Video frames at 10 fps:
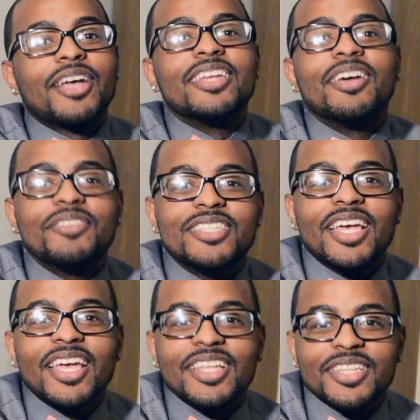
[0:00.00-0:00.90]
can never
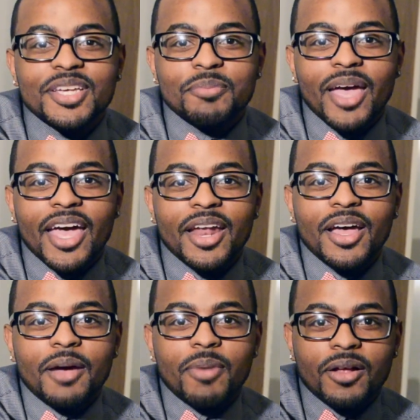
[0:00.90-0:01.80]
say anything bad
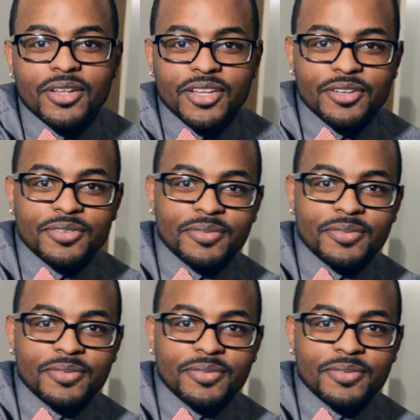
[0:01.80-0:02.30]
about Liv.